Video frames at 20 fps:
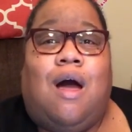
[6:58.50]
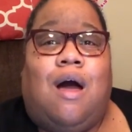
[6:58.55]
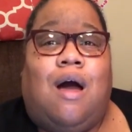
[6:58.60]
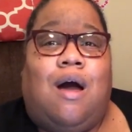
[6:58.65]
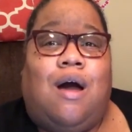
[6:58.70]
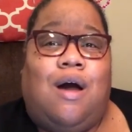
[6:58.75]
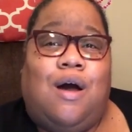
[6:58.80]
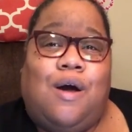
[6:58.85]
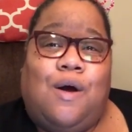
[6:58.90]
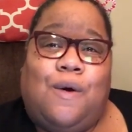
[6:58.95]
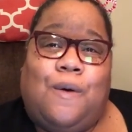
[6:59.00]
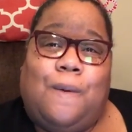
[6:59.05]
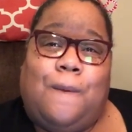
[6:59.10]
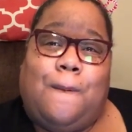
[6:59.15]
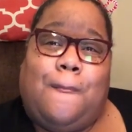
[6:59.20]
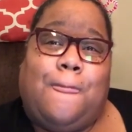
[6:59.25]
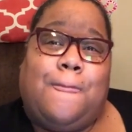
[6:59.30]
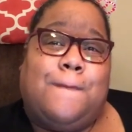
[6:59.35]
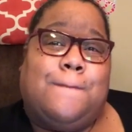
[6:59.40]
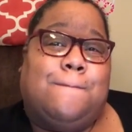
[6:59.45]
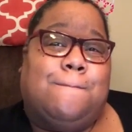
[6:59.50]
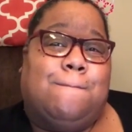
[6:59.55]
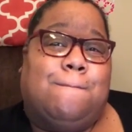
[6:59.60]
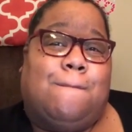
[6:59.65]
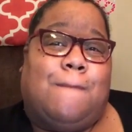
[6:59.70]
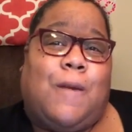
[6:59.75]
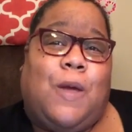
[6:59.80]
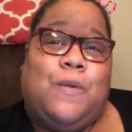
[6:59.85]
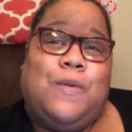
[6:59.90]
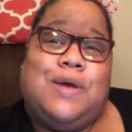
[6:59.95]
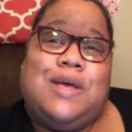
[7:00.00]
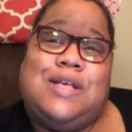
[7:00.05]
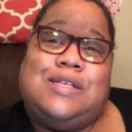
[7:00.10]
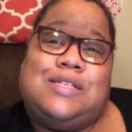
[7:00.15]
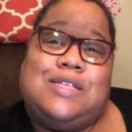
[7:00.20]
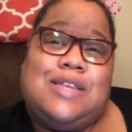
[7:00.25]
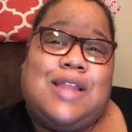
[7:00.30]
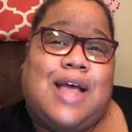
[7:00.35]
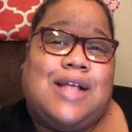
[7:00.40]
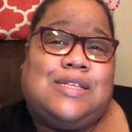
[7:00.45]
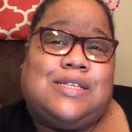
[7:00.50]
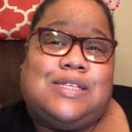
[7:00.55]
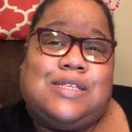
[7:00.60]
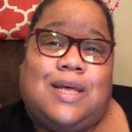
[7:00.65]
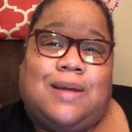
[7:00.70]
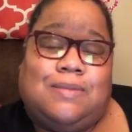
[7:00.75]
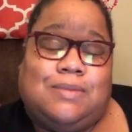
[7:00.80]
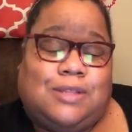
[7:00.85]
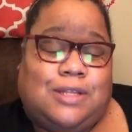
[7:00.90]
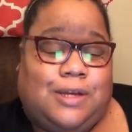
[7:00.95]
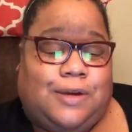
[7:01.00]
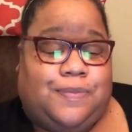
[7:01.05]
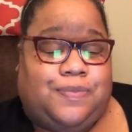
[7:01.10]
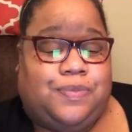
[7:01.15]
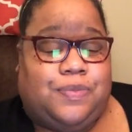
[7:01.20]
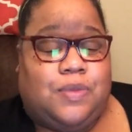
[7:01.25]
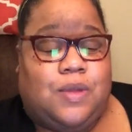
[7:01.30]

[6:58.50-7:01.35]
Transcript: Oh, well, isn't that something?